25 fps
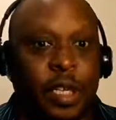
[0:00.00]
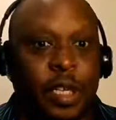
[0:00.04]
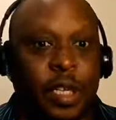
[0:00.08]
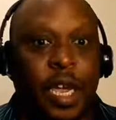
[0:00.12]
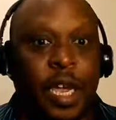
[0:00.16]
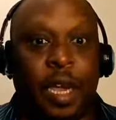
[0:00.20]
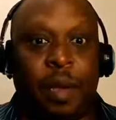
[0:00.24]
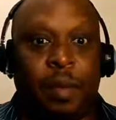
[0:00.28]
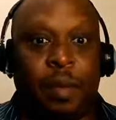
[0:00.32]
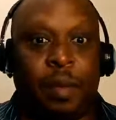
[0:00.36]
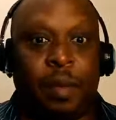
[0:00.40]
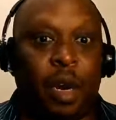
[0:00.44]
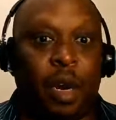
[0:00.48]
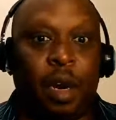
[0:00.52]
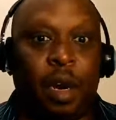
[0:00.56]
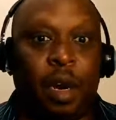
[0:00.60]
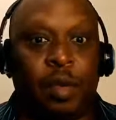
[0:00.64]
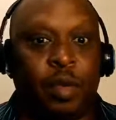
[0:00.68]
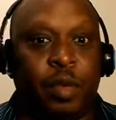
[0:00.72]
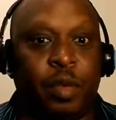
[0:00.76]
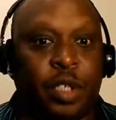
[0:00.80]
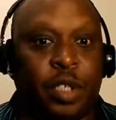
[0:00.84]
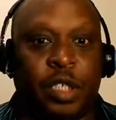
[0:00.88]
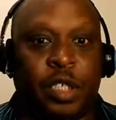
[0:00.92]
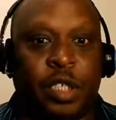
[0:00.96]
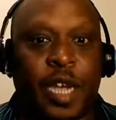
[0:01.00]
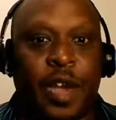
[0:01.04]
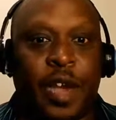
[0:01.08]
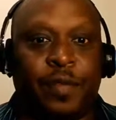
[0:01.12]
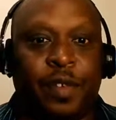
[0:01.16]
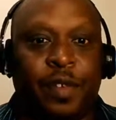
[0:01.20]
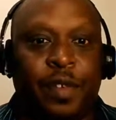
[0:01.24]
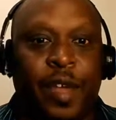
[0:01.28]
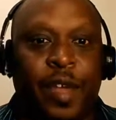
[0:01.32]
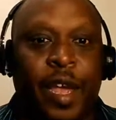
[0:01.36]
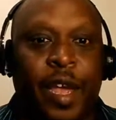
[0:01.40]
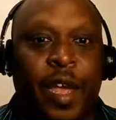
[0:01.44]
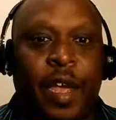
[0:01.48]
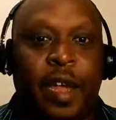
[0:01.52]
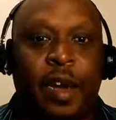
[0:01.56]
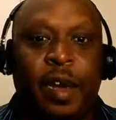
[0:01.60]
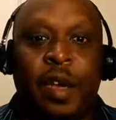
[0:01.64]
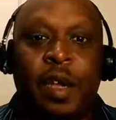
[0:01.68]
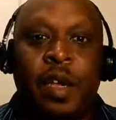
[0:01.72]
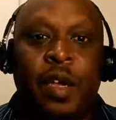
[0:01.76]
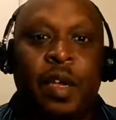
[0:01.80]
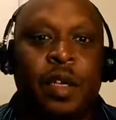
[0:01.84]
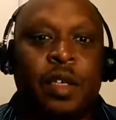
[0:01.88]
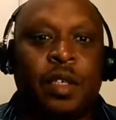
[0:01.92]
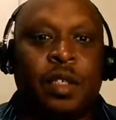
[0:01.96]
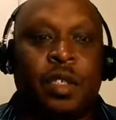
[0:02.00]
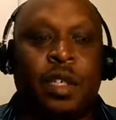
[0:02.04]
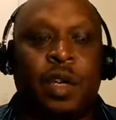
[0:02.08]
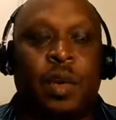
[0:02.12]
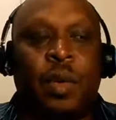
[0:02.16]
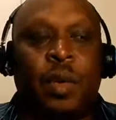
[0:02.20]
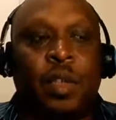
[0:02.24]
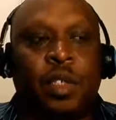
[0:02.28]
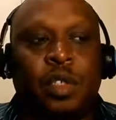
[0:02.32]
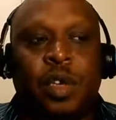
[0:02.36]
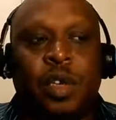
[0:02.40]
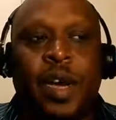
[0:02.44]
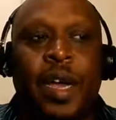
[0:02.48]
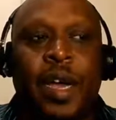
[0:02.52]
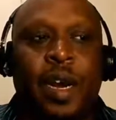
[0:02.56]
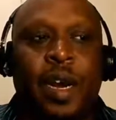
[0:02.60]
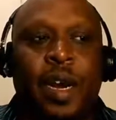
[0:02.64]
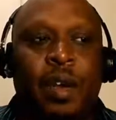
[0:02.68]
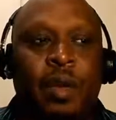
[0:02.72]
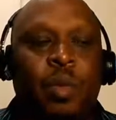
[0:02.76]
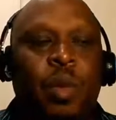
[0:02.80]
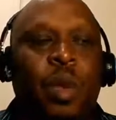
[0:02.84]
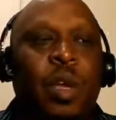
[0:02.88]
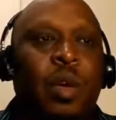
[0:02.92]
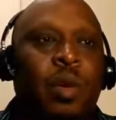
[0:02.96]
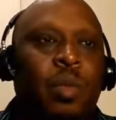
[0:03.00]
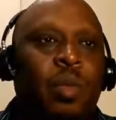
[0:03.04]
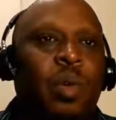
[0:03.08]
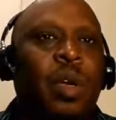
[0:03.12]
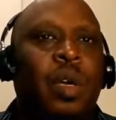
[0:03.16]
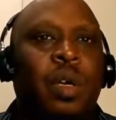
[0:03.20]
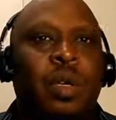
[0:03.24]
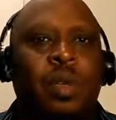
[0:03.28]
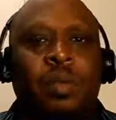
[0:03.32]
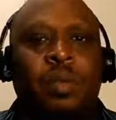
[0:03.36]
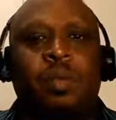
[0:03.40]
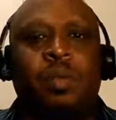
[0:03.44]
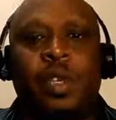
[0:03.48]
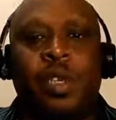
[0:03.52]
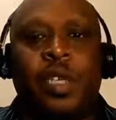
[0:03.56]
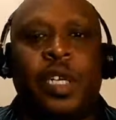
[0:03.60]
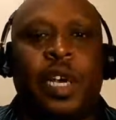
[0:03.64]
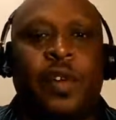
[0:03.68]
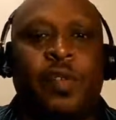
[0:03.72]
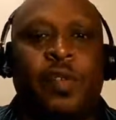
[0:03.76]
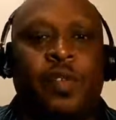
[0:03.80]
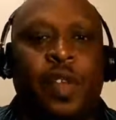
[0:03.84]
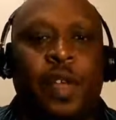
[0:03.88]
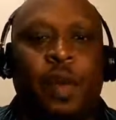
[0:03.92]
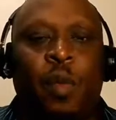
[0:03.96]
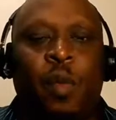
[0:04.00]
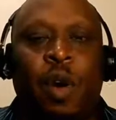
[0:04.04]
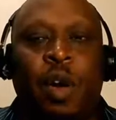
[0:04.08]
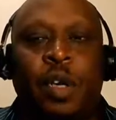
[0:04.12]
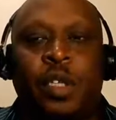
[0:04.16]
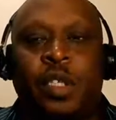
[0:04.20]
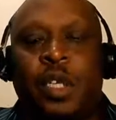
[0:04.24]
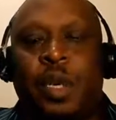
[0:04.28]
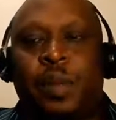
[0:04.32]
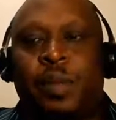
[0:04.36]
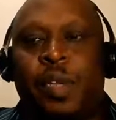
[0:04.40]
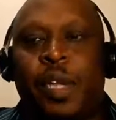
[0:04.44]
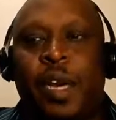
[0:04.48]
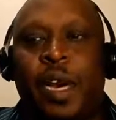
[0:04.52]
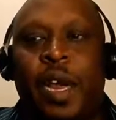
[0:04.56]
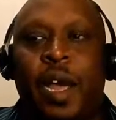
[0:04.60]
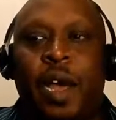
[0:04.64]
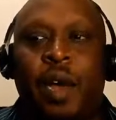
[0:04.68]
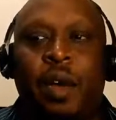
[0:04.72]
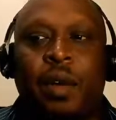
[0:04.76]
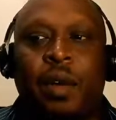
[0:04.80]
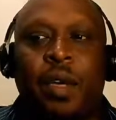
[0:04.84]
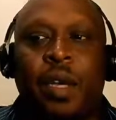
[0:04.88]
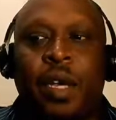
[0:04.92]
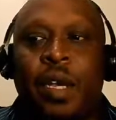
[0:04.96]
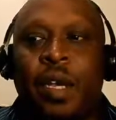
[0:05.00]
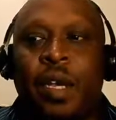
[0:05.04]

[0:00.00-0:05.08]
game here. It was just after that. So we'll try to we'll definitely work something out.